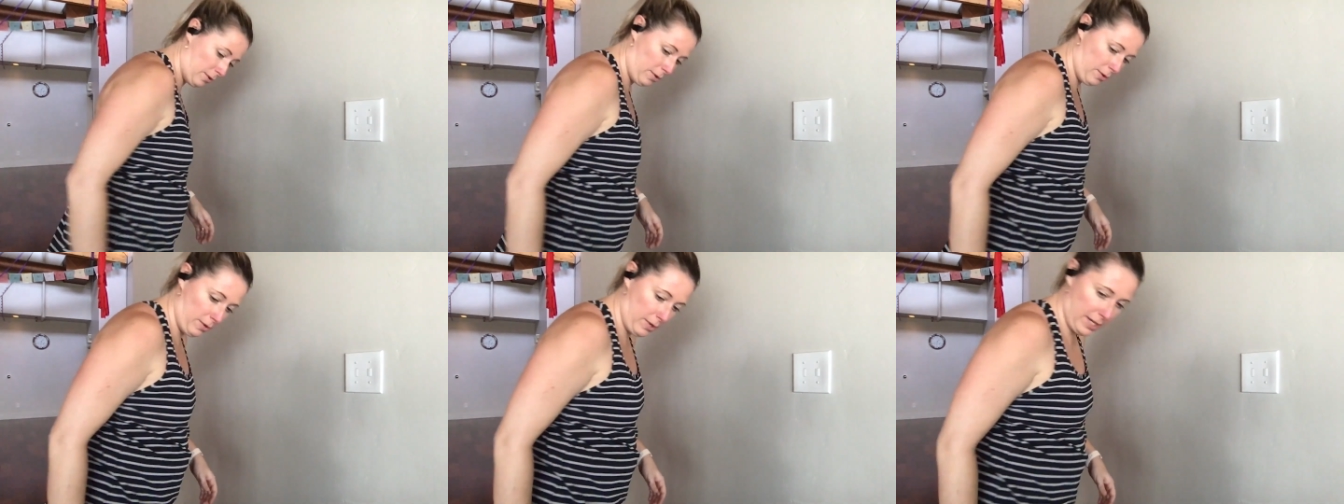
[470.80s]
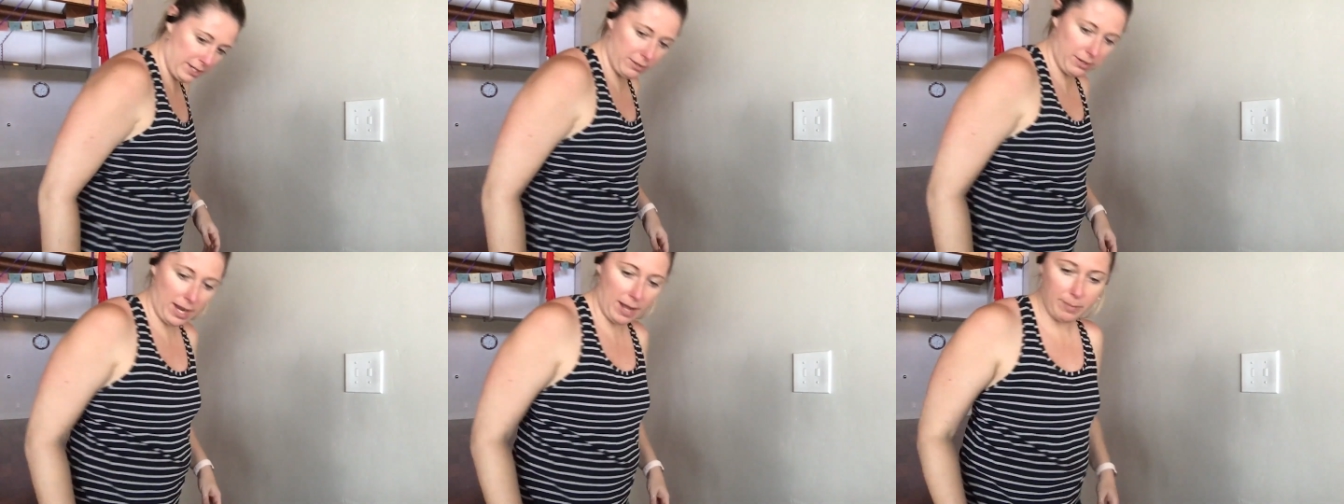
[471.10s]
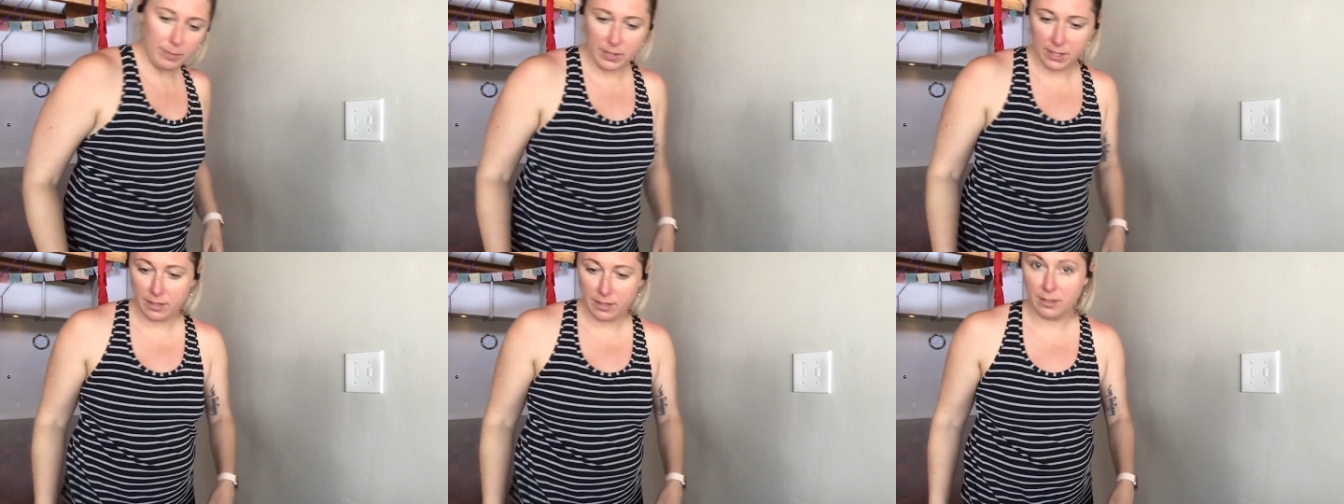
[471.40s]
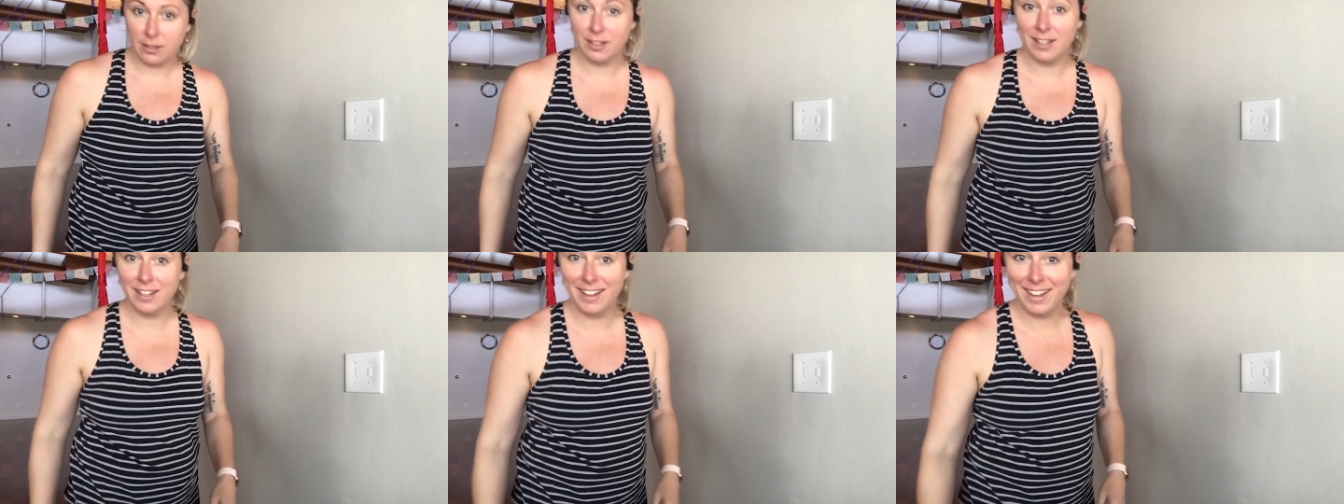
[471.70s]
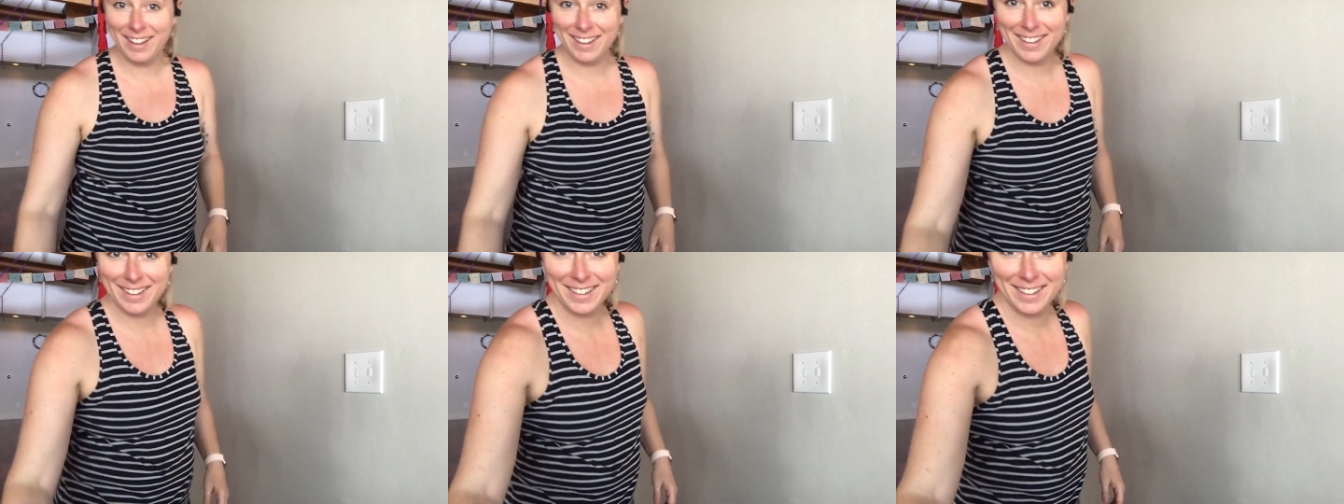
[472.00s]
oh, I dropped it.
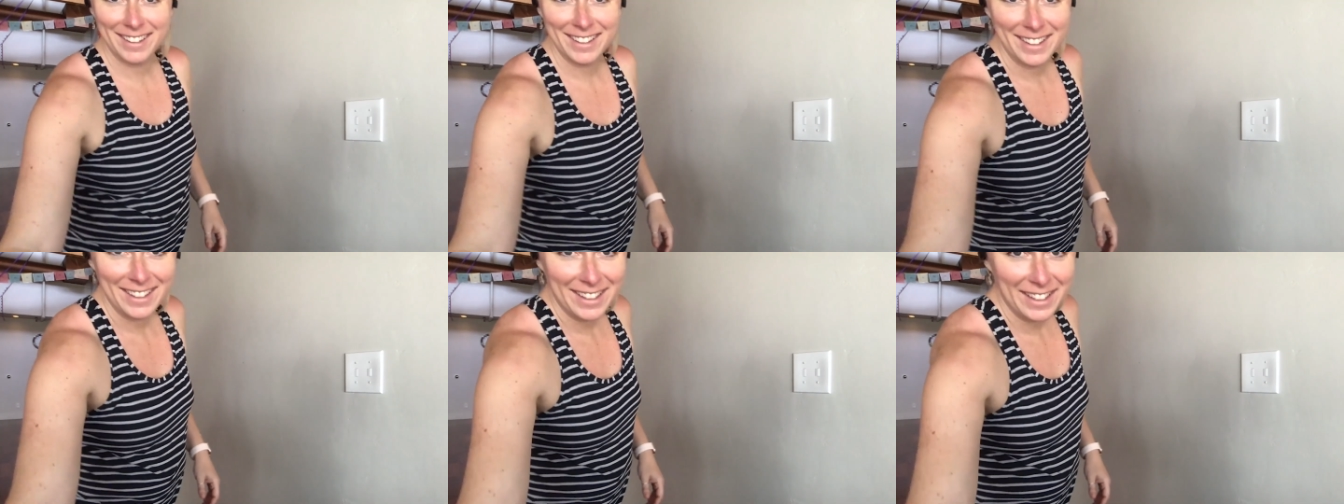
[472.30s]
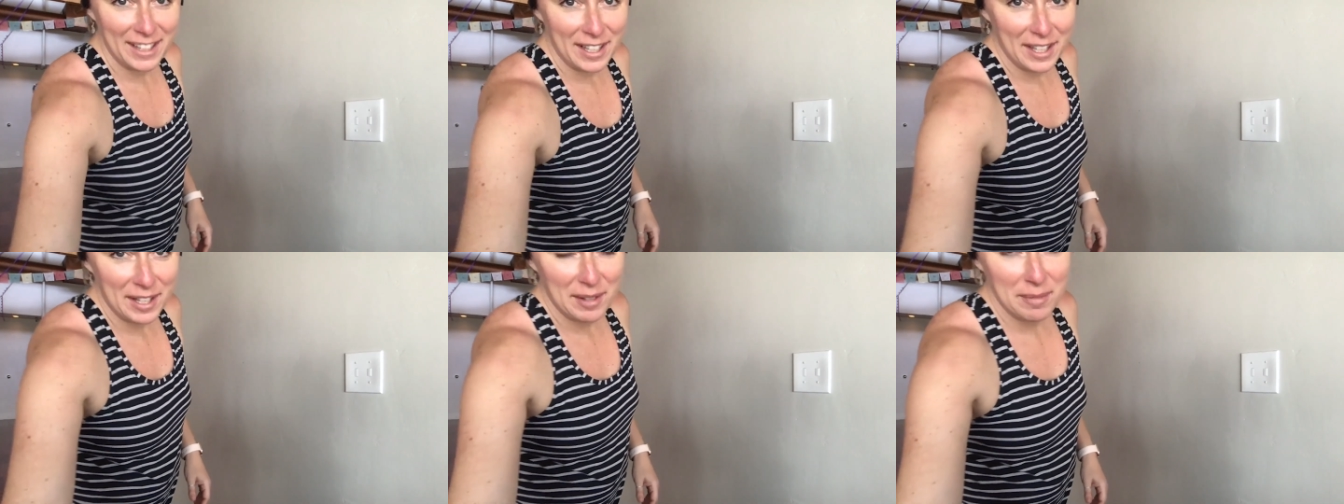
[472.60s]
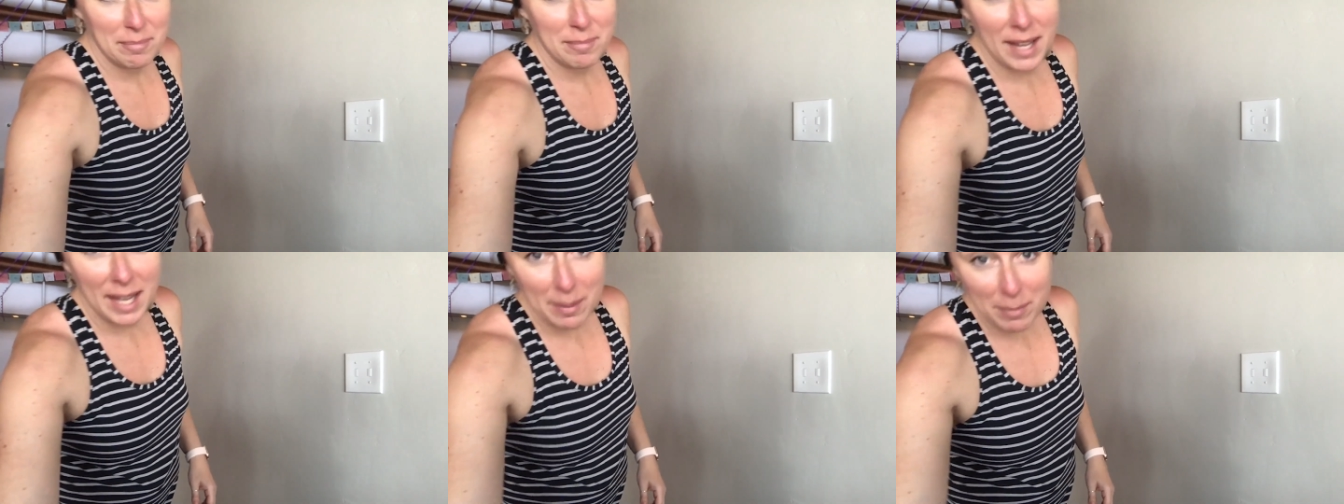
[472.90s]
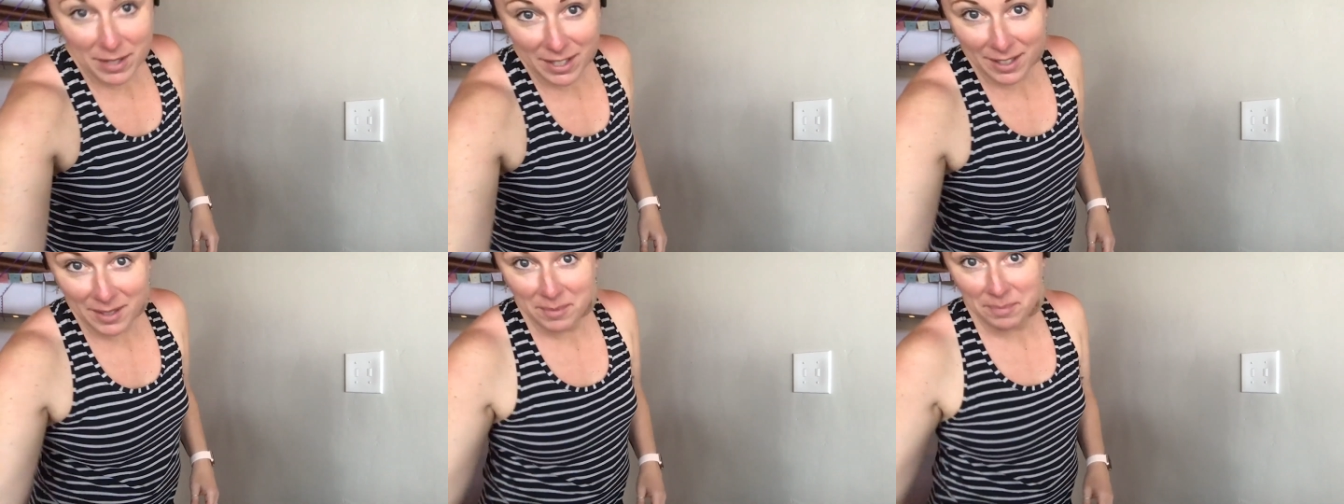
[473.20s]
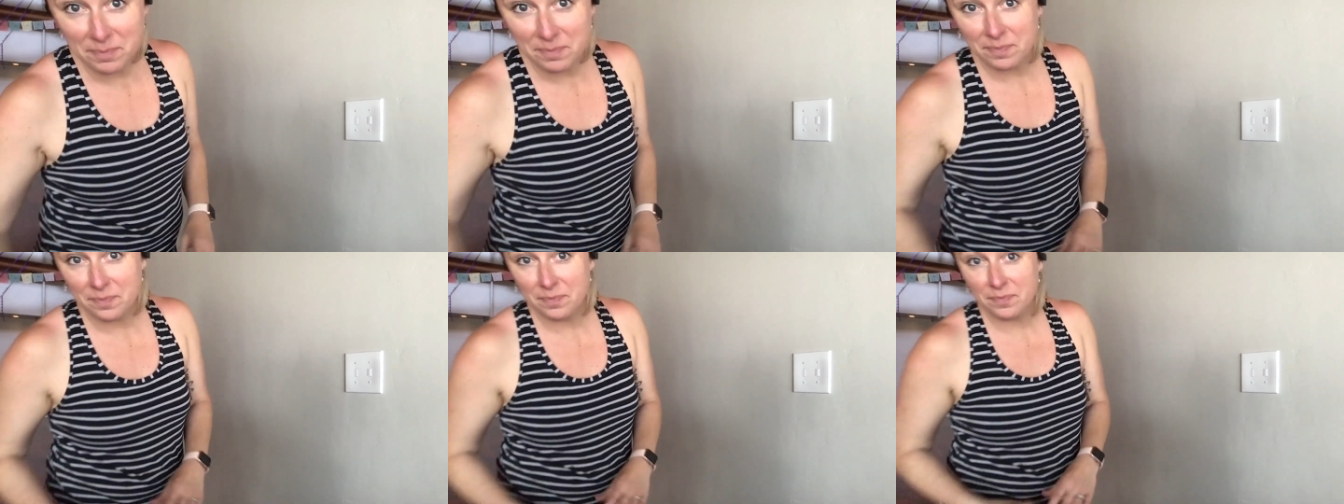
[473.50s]

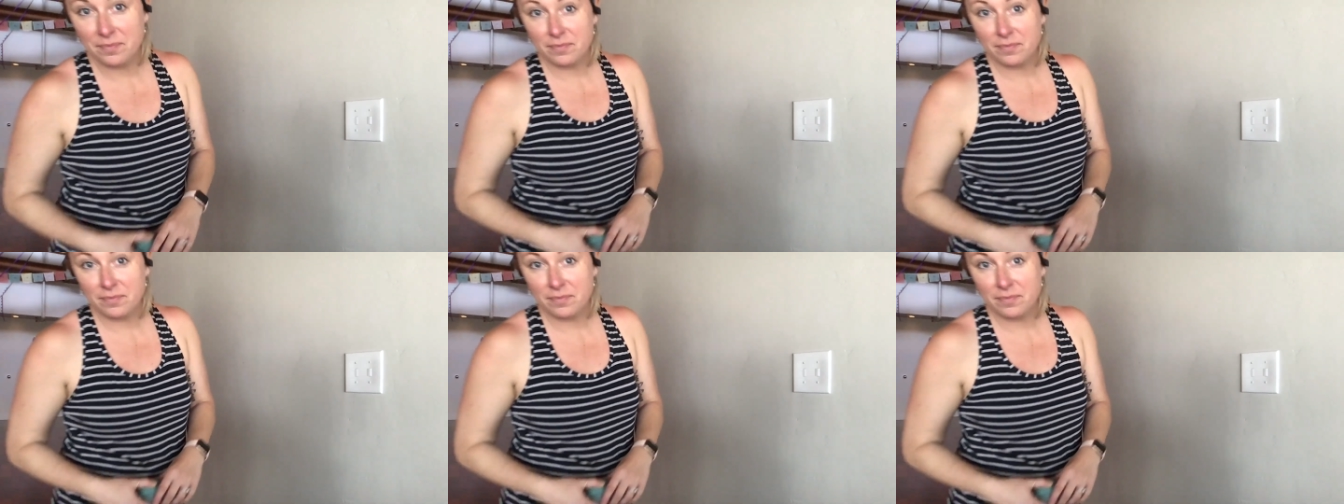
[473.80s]
Maybe